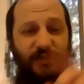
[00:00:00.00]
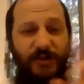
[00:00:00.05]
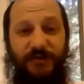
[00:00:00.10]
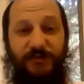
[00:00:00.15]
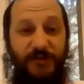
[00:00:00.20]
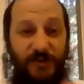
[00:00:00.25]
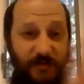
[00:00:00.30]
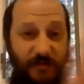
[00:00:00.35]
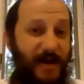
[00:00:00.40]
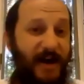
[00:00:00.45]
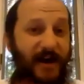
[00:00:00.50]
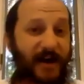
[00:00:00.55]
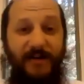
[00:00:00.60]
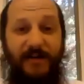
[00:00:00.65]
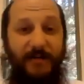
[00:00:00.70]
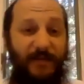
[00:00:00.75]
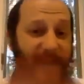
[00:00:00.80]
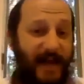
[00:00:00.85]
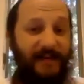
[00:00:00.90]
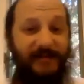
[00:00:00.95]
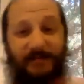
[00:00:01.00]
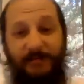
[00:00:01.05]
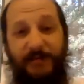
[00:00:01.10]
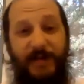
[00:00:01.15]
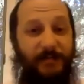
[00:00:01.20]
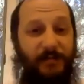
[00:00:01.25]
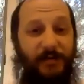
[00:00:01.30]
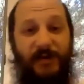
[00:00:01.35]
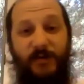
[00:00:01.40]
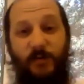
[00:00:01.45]
She said she married 1,000
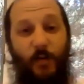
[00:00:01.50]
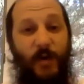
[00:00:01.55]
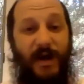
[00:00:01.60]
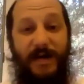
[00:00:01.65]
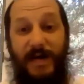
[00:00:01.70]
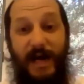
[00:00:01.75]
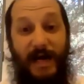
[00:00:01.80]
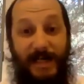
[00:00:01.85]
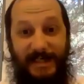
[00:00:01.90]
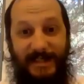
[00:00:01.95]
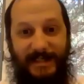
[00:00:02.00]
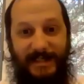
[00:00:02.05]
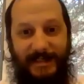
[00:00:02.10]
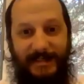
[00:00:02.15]
people in one night.